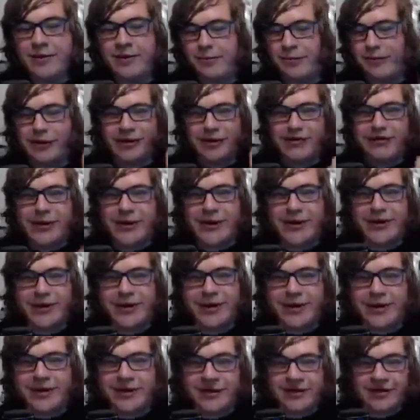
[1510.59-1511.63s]
bring him down
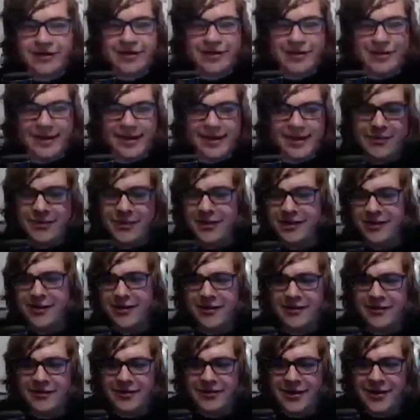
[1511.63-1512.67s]
again using the thing we did
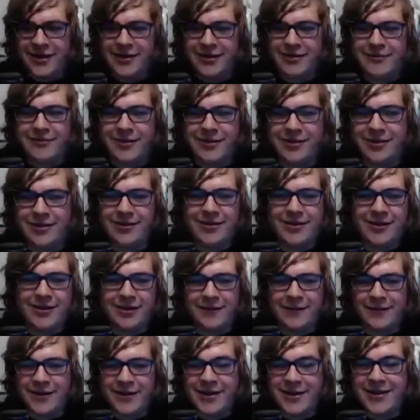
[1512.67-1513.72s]
initially in
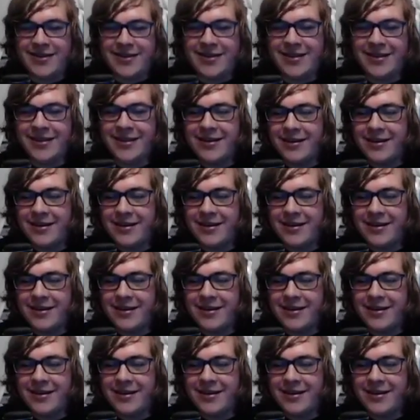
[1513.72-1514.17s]
the fights.